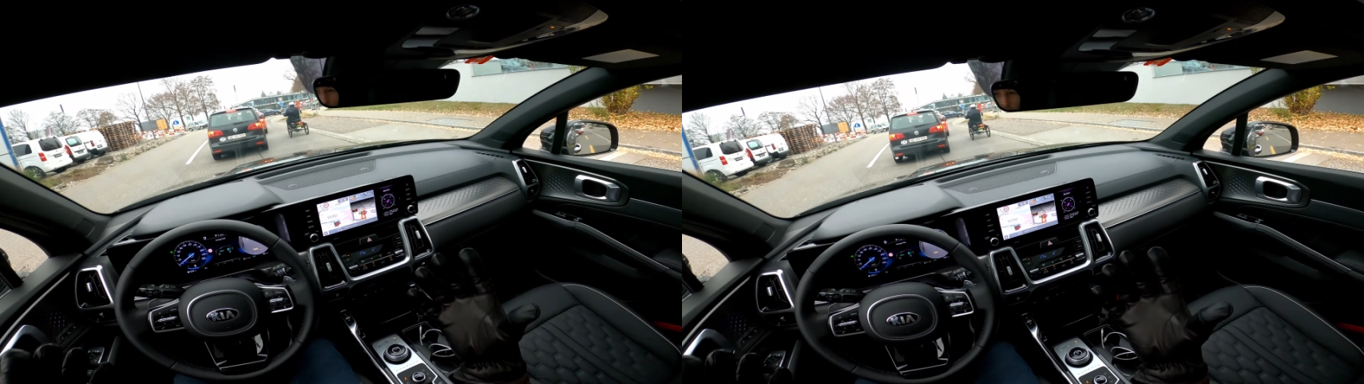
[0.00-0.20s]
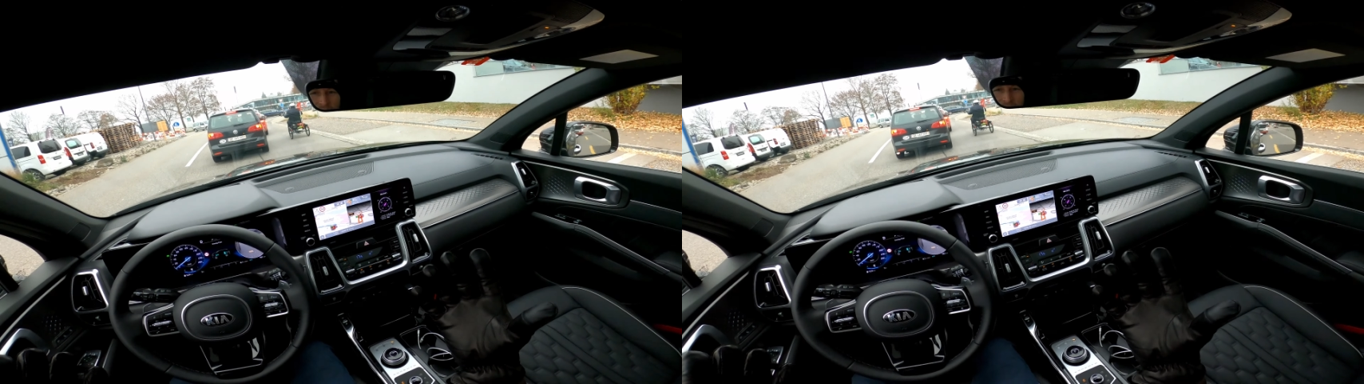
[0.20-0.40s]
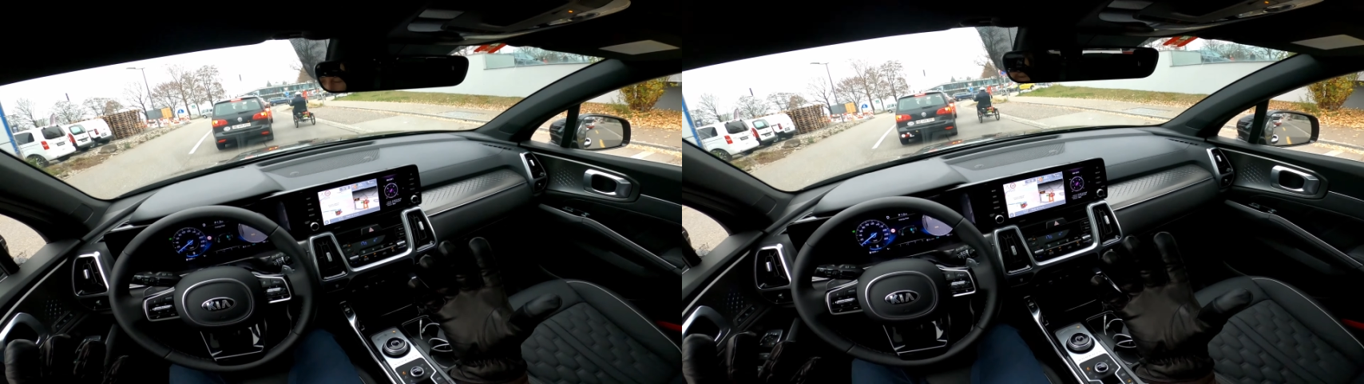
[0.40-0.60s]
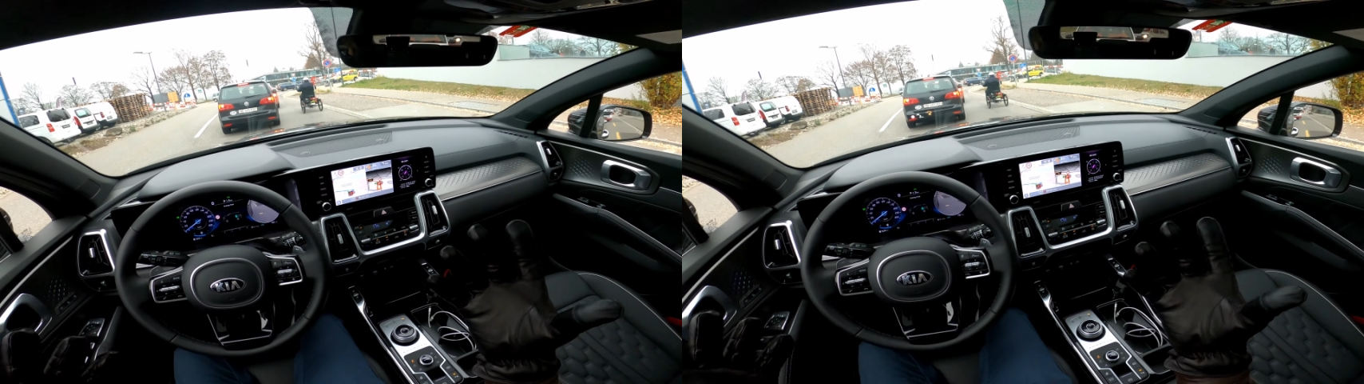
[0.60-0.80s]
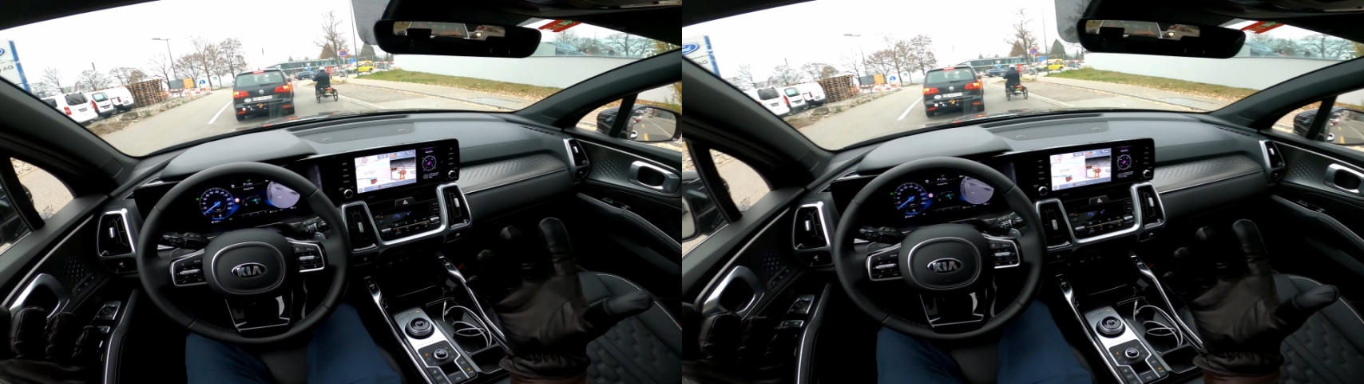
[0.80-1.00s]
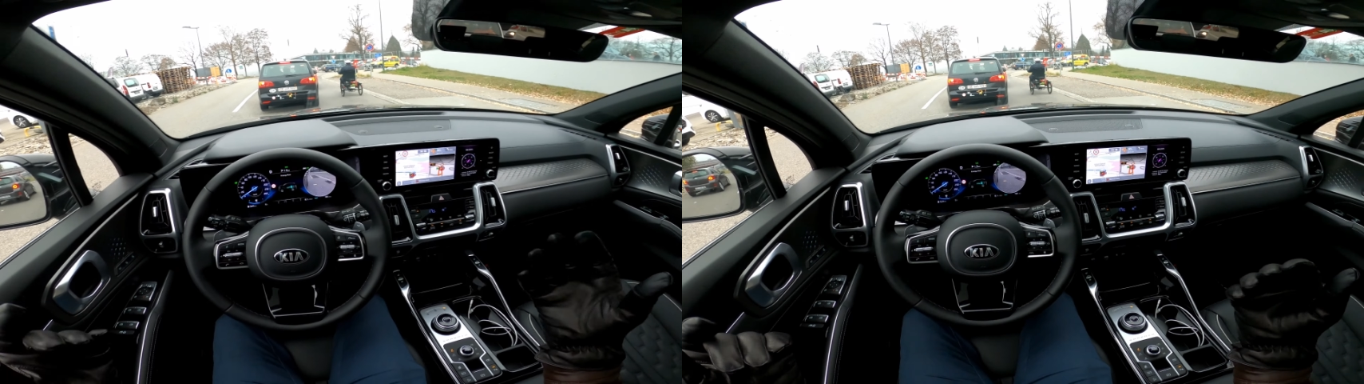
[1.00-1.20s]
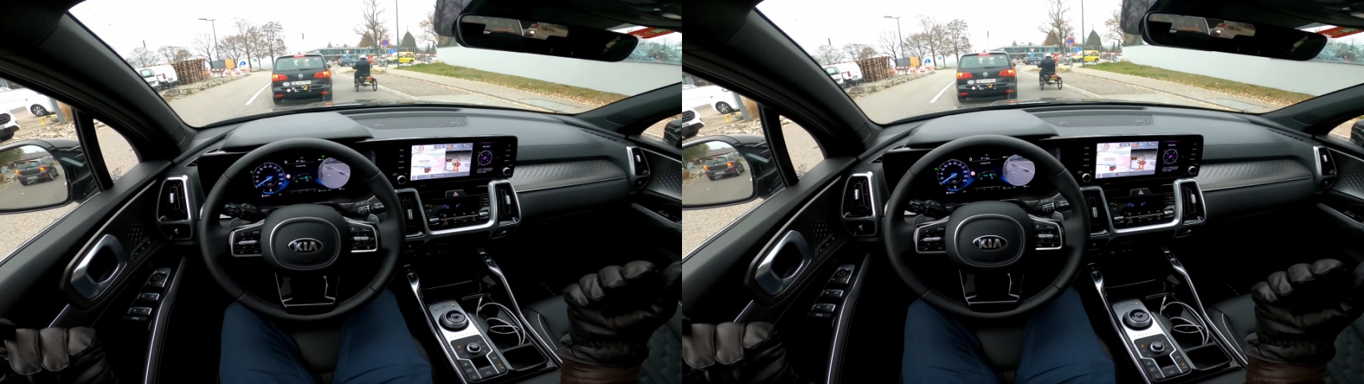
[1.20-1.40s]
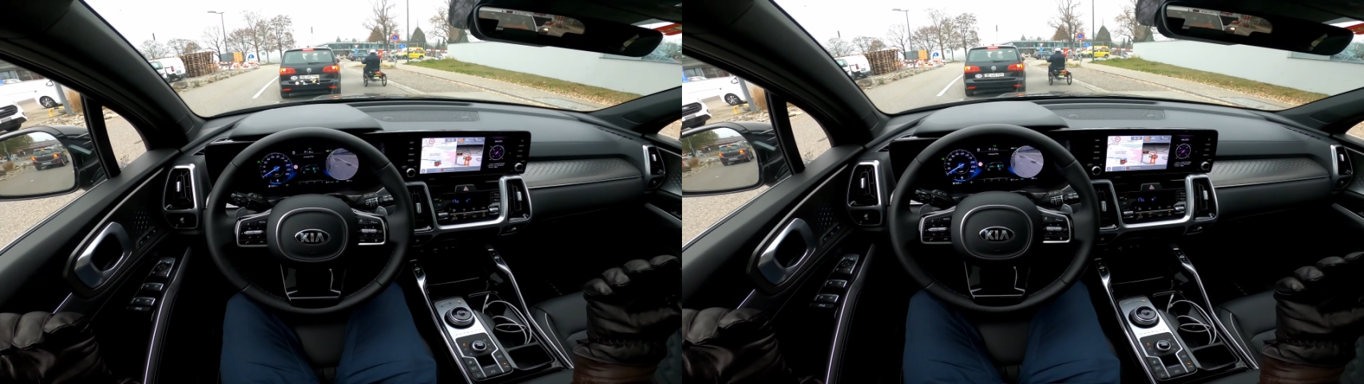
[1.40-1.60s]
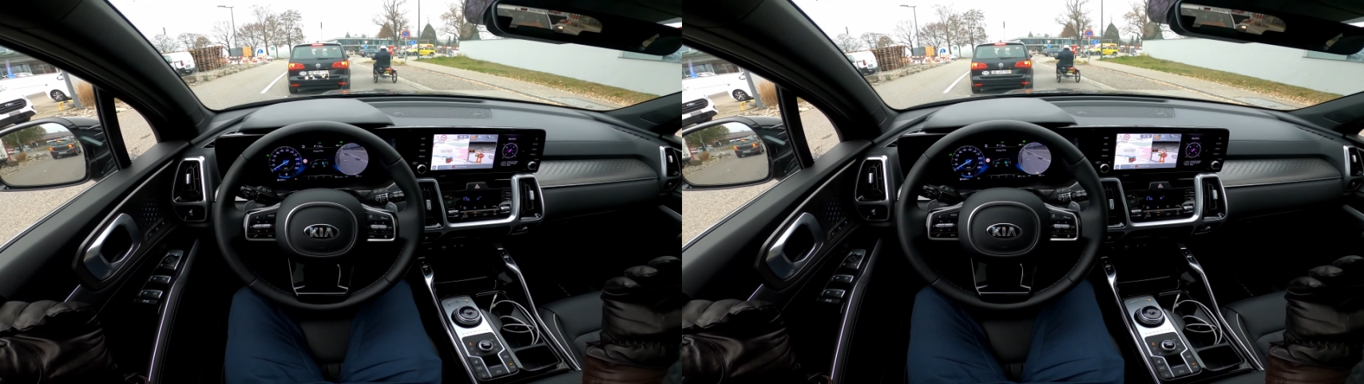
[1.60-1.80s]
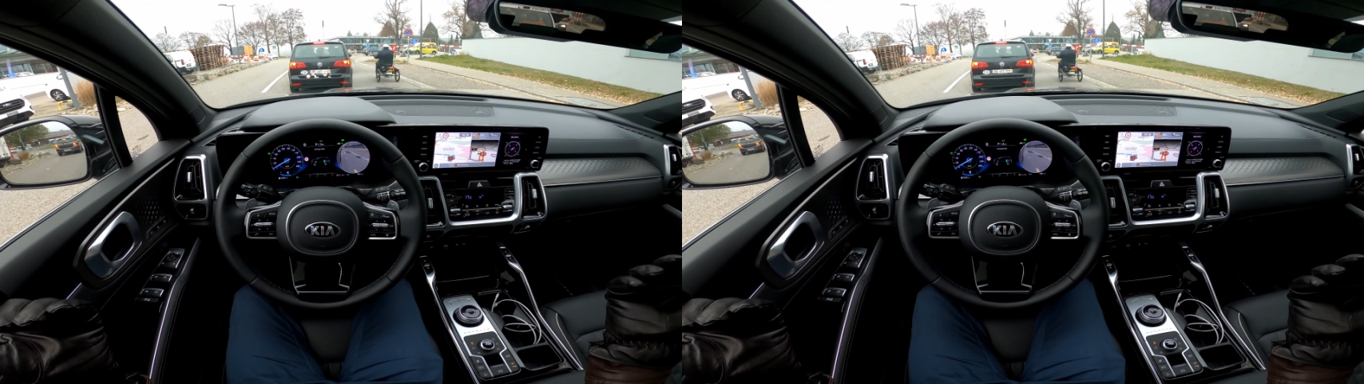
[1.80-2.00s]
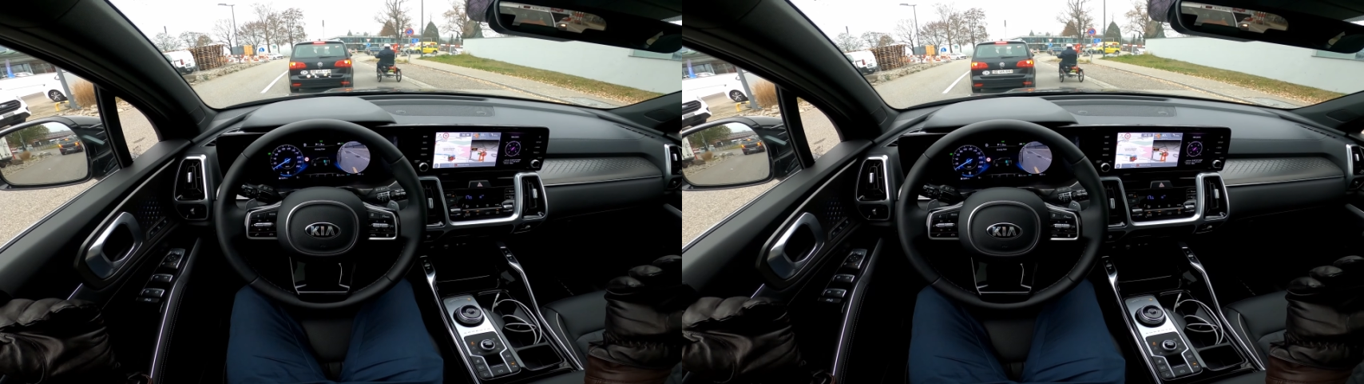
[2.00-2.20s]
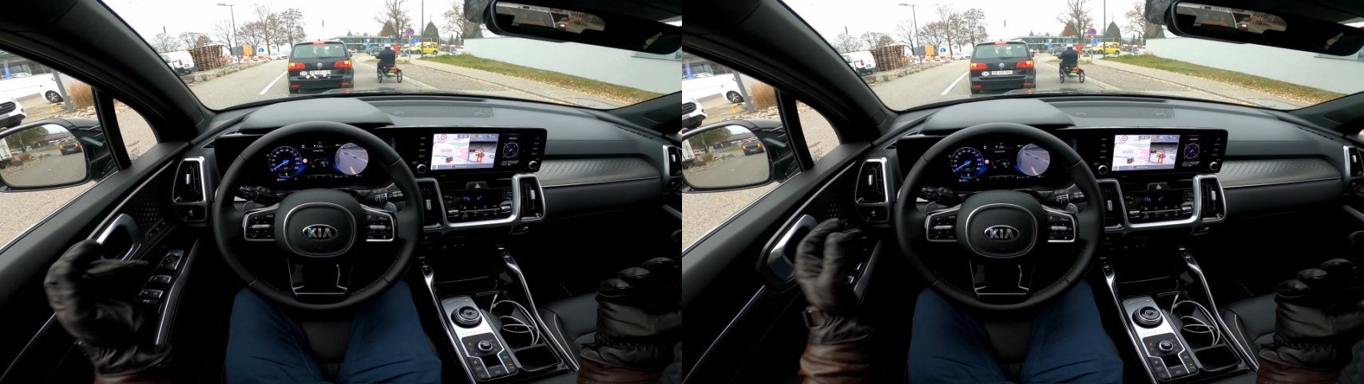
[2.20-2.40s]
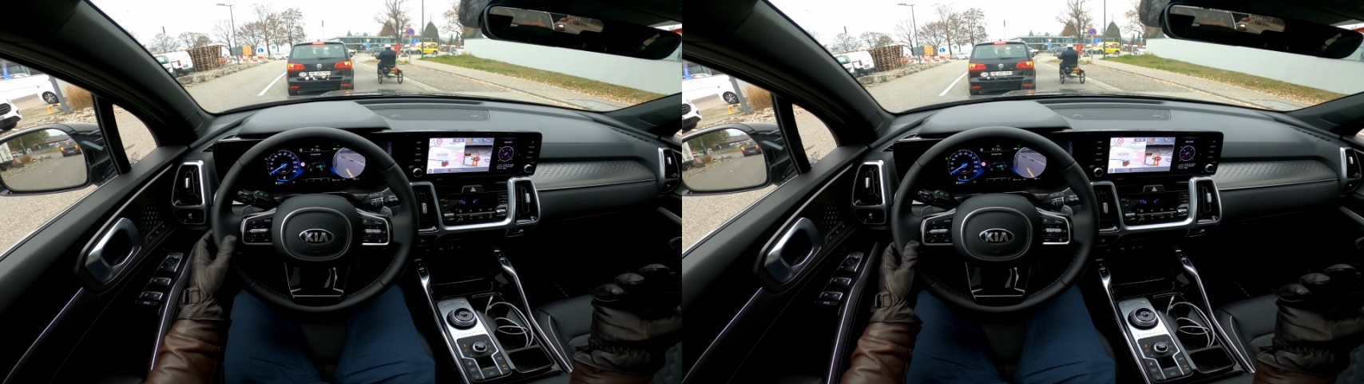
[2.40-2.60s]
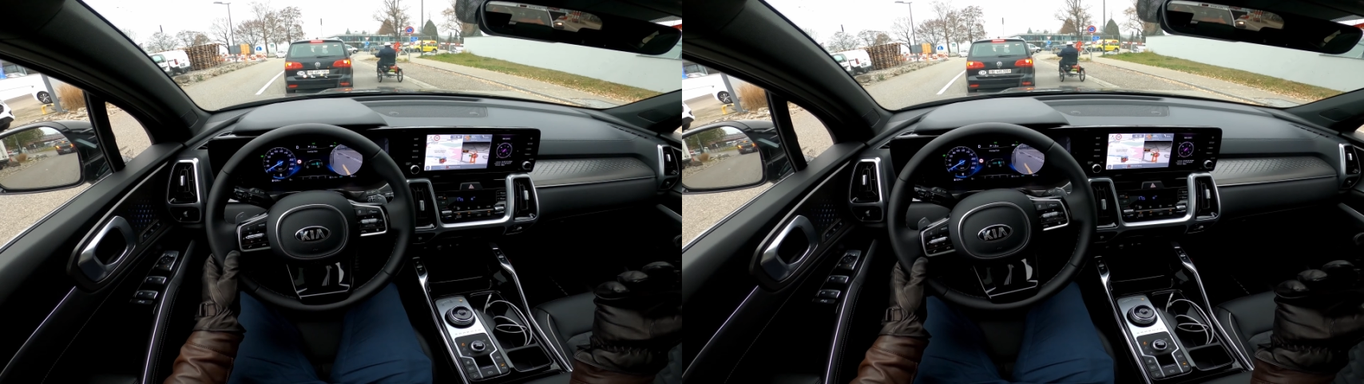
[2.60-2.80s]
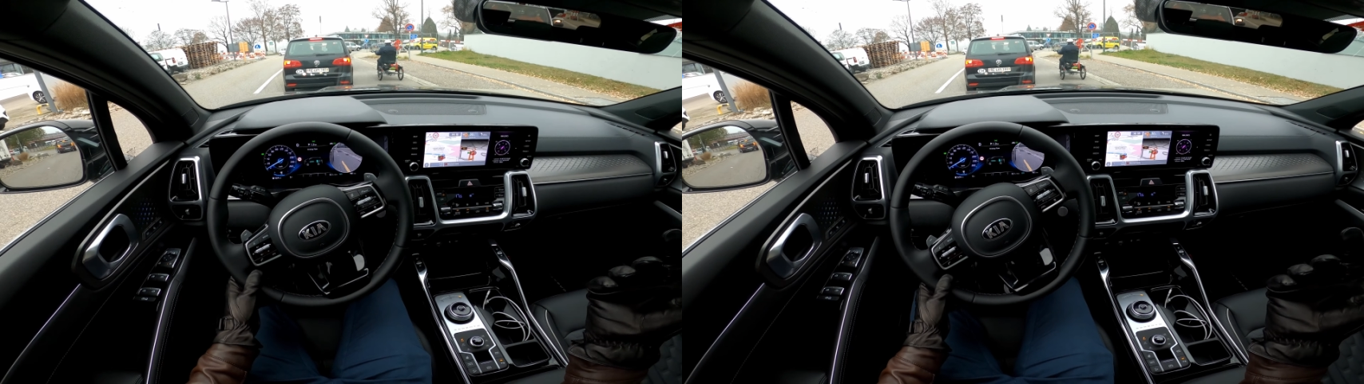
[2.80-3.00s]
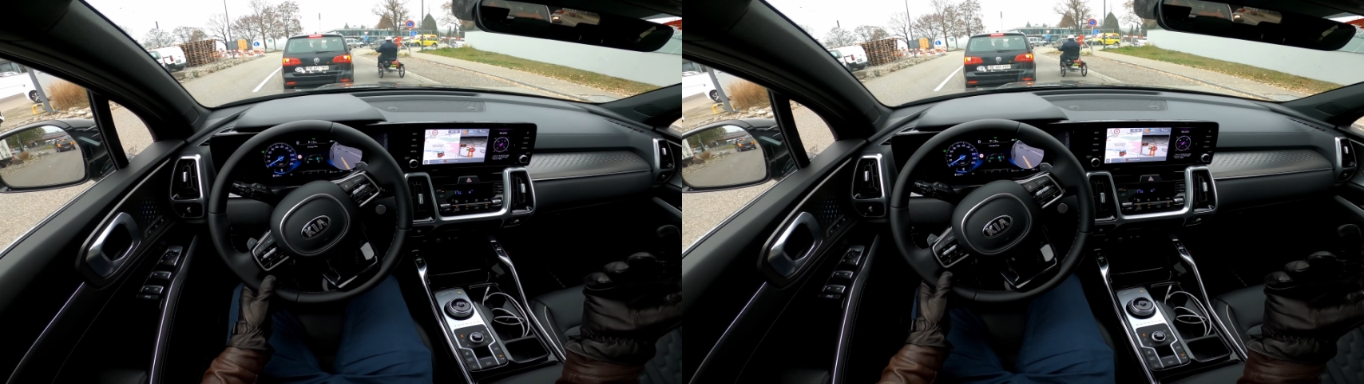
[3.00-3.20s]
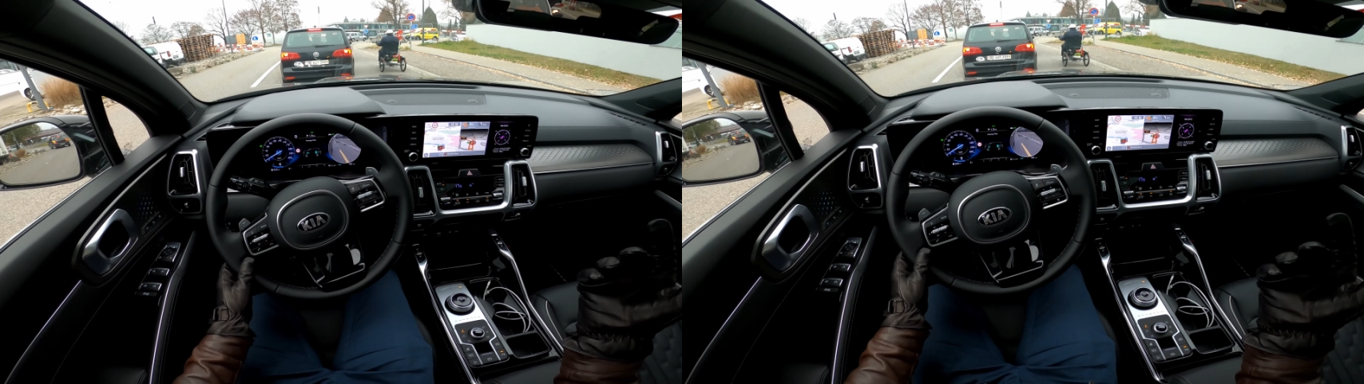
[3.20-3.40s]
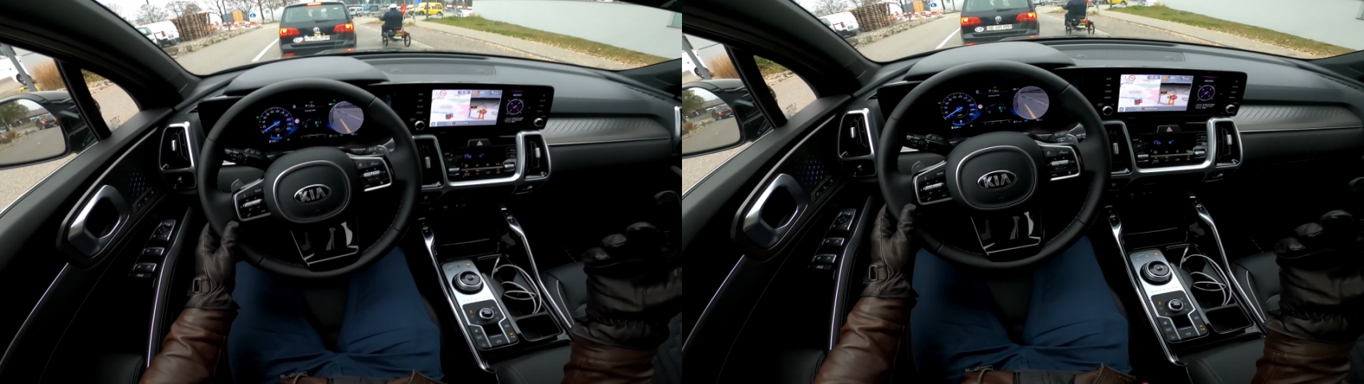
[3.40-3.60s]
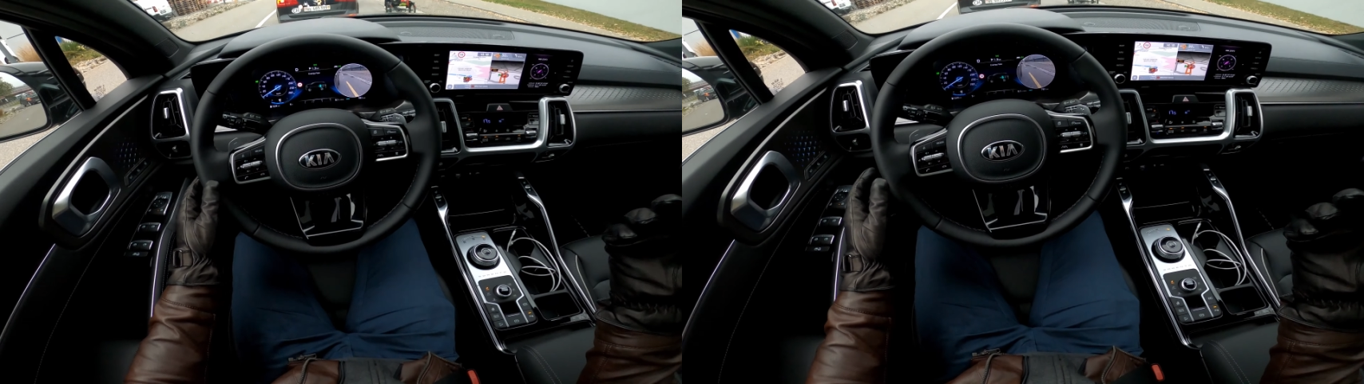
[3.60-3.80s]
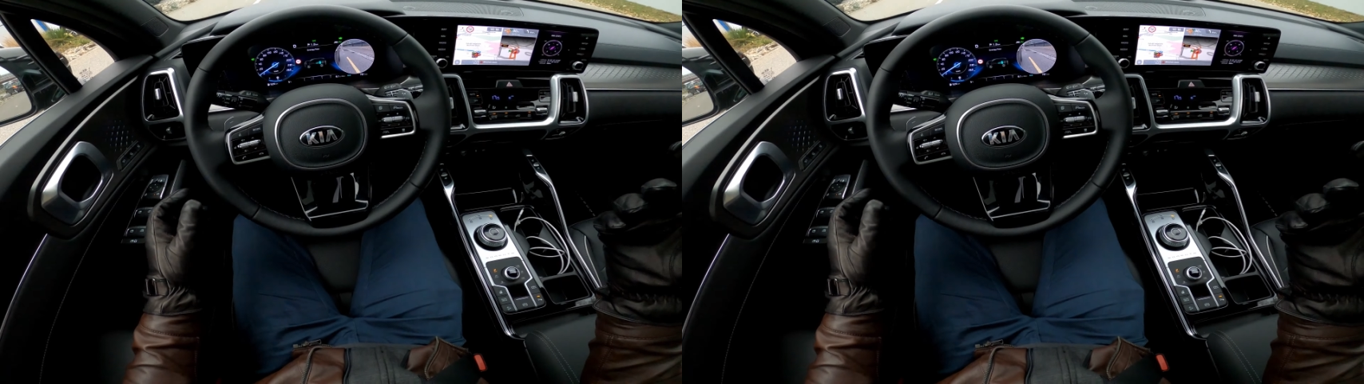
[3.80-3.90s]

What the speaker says: Nobody's mouth can be seen.